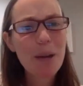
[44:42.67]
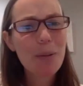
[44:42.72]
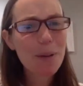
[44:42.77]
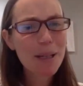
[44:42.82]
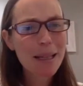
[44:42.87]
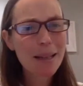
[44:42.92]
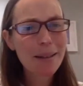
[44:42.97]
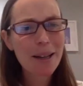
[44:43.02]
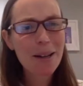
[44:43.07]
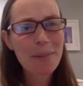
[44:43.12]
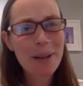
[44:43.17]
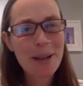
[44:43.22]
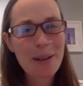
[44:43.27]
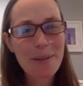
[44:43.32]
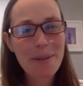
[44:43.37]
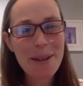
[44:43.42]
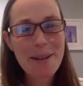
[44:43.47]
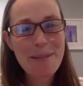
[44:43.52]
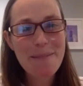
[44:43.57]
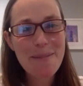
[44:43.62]
it was a little bit
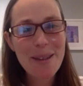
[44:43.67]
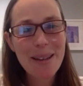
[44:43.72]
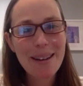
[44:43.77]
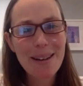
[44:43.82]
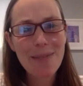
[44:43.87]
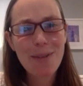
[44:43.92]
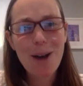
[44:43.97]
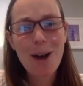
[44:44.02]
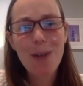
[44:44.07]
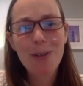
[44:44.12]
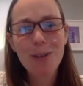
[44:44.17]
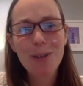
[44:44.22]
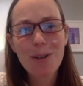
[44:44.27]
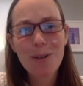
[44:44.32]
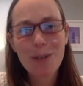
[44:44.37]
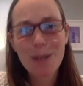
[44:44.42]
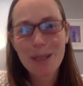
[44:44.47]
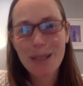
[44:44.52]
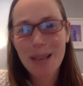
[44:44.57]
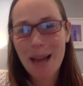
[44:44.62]
of a, it, it evolved
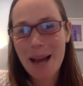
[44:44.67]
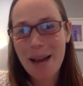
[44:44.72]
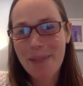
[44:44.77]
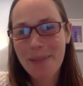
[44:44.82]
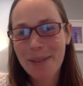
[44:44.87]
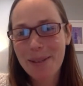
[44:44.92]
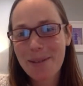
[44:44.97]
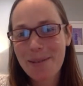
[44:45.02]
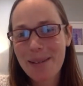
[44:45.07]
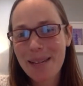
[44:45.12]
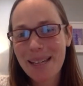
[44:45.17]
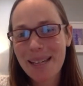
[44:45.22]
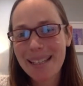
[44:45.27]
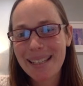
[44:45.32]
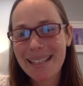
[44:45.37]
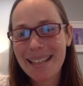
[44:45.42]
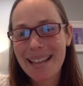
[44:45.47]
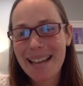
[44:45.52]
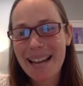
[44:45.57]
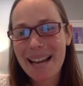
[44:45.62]
over time so it
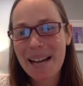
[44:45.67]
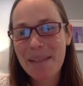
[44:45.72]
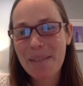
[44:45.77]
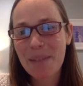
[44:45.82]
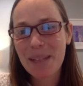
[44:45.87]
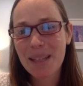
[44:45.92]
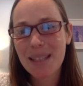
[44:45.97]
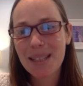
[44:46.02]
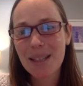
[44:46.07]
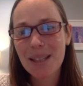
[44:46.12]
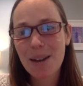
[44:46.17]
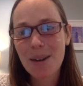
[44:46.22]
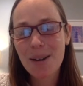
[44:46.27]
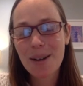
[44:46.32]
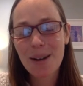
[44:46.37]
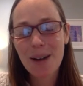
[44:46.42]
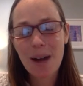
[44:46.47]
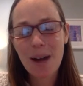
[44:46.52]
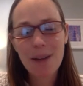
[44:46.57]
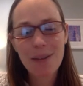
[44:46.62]
um, it
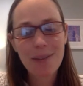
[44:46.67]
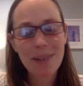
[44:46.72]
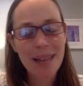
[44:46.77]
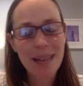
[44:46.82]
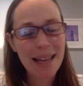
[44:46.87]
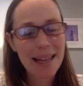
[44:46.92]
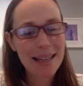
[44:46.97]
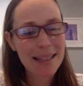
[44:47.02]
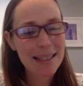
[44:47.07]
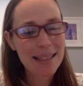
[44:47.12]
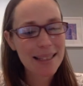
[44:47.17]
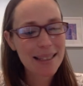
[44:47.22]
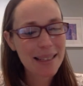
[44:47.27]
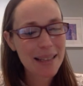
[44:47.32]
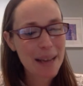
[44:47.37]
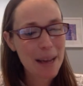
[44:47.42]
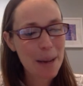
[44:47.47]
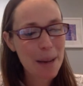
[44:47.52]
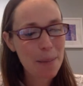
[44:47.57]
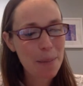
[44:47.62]
started off as
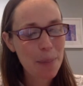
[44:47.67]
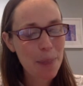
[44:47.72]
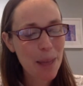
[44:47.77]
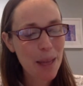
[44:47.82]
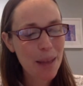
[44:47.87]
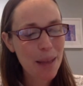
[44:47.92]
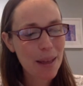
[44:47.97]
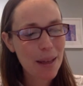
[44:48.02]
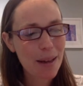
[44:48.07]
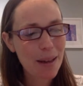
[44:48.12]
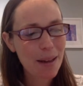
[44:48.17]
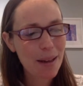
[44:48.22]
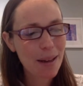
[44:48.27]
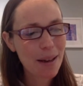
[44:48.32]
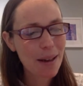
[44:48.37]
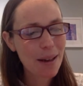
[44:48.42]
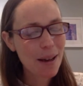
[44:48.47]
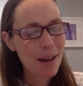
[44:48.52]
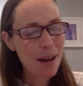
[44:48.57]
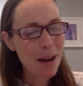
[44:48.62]
um, i think
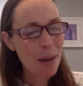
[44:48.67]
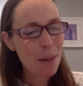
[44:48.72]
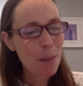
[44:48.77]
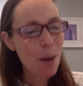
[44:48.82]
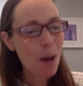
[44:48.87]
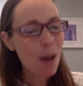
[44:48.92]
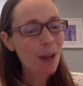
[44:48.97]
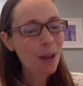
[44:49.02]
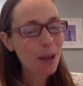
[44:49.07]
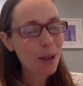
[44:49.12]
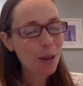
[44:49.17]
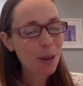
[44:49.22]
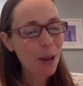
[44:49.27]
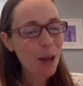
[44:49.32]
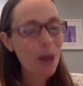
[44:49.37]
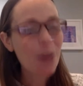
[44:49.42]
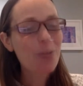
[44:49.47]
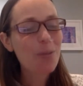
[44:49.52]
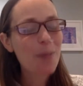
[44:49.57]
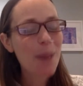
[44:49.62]
a molecule
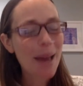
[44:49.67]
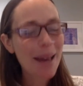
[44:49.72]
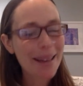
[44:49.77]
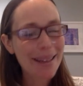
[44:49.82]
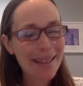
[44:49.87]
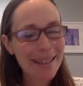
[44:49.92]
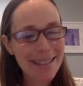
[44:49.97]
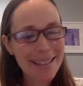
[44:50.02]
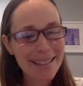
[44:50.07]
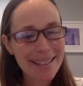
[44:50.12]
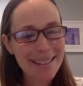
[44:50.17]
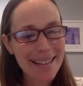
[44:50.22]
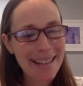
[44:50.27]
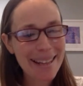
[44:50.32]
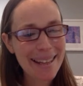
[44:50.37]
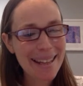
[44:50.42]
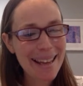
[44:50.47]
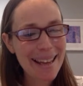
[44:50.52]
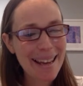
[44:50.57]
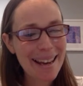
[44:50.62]
of madness,
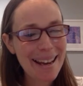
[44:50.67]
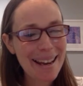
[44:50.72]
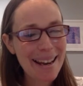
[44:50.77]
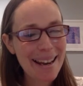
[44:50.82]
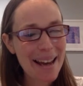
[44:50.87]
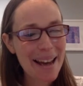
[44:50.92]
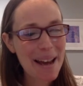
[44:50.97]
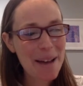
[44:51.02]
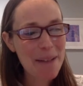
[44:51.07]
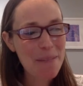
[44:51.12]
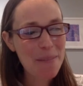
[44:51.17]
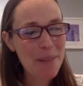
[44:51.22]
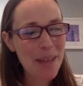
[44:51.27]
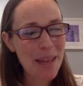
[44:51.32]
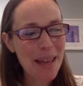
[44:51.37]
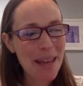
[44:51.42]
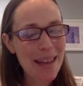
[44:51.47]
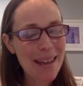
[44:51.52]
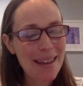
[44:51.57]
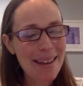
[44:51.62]
and then um,
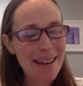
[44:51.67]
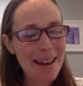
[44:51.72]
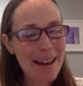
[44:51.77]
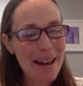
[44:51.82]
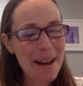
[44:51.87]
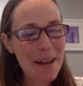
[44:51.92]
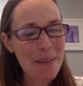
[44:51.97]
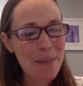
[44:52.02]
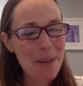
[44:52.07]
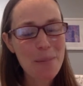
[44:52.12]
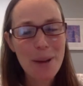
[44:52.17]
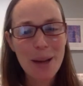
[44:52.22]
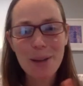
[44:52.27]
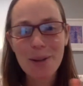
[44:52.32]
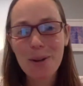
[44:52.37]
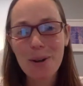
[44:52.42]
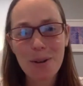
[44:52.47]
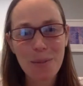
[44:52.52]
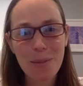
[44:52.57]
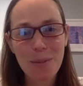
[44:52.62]
a, um, a
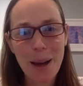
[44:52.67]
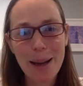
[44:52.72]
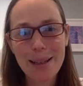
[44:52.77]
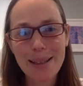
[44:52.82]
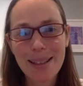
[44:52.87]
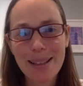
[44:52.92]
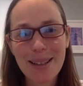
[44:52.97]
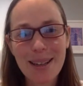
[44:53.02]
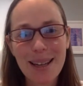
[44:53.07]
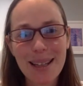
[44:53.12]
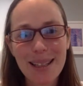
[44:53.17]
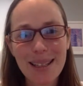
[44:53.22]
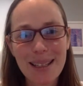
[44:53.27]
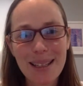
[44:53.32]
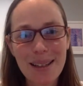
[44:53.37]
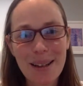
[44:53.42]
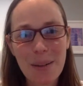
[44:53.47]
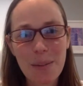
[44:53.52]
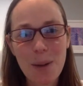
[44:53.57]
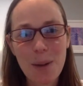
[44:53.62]
mentor of mine
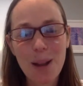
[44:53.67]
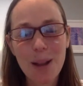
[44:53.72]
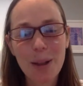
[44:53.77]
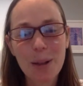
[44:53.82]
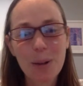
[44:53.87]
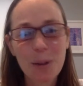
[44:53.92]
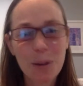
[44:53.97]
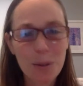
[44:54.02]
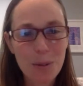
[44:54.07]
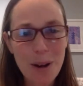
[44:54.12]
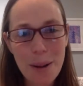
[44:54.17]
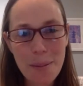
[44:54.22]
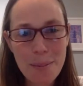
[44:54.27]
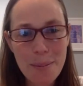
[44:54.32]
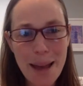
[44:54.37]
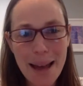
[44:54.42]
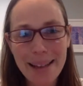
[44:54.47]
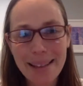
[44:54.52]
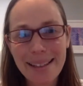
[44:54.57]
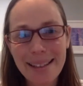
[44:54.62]
suggested a molecule from
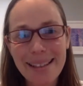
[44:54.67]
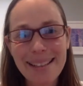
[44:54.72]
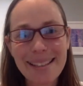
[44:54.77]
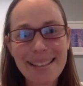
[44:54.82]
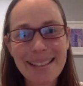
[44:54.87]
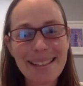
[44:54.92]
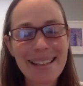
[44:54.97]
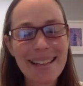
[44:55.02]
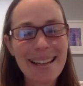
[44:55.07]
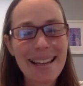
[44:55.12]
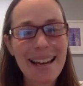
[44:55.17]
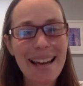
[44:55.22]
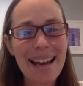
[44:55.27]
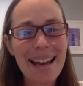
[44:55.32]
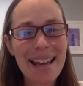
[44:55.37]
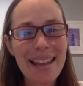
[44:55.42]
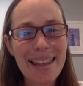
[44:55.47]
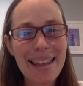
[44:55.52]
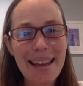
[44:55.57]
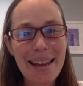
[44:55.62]
madness,
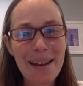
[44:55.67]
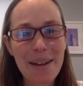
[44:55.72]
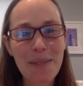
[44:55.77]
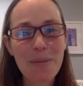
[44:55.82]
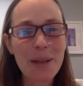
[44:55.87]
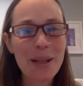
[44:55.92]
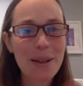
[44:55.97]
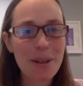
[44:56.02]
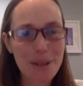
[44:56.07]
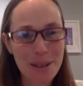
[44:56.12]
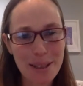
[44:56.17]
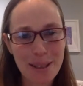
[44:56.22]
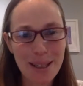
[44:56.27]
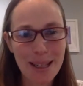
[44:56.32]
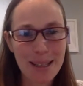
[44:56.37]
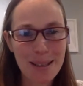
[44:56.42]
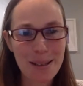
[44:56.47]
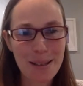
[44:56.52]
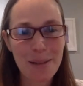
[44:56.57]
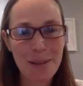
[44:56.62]
and then a reader
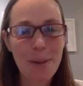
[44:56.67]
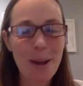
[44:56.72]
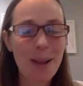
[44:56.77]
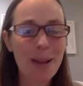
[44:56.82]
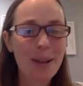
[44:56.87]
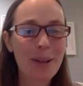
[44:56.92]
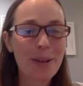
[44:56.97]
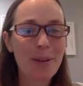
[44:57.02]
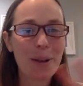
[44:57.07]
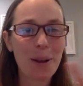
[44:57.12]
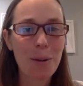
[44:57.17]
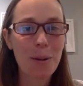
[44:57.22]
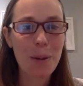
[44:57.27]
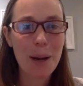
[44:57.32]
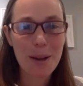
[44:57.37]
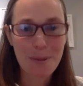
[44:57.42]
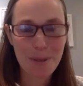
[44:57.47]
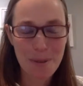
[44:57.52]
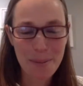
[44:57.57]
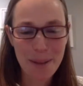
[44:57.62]
suggested a molecule
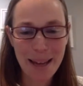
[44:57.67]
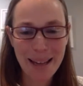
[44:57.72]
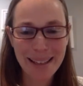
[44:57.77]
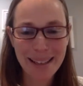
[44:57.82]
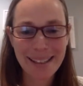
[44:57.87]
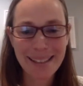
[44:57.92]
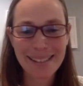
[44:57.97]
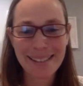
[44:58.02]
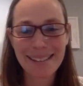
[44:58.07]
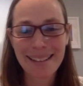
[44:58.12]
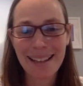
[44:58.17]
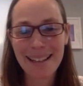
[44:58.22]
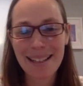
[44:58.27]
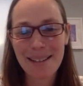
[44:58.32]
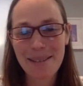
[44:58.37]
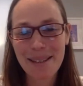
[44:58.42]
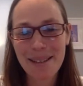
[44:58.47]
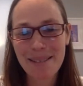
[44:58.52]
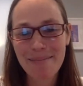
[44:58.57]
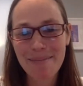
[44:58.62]
away from madness, and
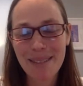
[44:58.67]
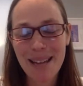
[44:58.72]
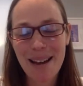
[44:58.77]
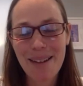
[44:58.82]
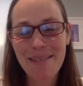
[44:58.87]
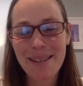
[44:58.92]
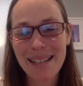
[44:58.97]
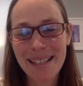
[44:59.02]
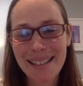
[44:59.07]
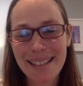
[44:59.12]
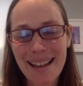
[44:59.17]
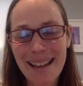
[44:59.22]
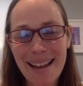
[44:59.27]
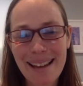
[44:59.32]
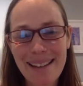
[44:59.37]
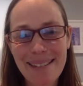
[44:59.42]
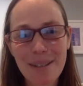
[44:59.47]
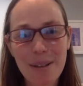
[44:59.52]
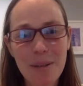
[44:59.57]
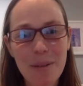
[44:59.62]
that's how it how it
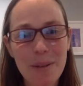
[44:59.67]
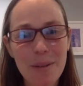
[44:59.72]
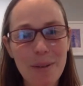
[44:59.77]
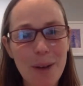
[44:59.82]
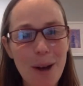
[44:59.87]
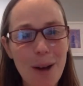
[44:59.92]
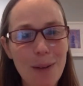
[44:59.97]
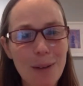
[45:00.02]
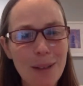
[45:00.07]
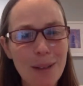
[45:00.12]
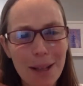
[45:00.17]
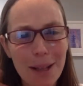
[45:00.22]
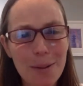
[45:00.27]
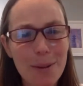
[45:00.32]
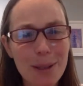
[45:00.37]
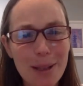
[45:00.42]
uh, sort of evolved. And then there